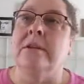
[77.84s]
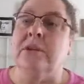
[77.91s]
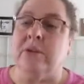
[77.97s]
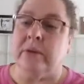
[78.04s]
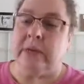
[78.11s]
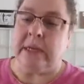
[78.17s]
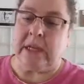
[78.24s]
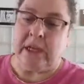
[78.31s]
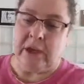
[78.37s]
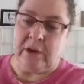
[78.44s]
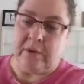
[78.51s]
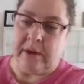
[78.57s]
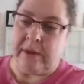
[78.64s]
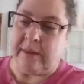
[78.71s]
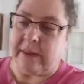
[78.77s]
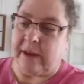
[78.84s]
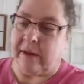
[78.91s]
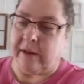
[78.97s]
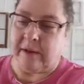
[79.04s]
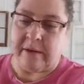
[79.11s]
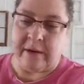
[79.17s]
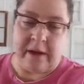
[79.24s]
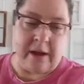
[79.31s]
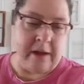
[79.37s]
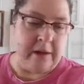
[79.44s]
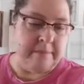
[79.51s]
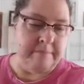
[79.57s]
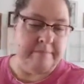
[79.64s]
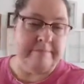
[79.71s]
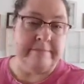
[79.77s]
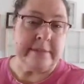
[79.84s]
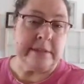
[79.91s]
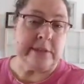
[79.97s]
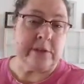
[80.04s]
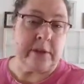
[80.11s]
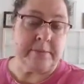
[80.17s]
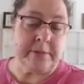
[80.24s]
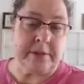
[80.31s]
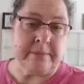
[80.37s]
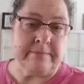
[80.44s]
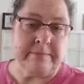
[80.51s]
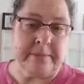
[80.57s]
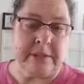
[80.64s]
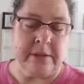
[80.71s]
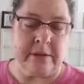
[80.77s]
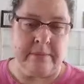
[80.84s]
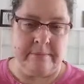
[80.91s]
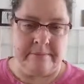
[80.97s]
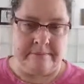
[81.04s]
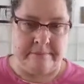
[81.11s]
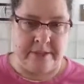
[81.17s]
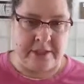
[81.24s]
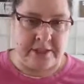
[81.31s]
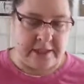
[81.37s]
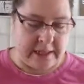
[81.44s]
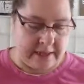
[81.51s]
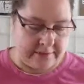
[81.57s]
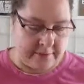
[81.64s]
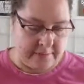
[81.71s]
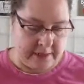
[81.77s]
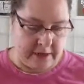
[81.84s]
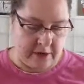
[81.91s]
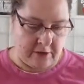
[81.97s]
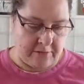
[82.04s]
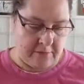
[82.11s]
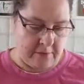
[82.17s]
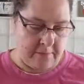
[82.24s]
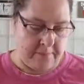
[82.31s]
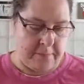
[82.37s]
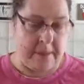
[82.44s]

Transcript: joining you in their description. So you still have to be careful.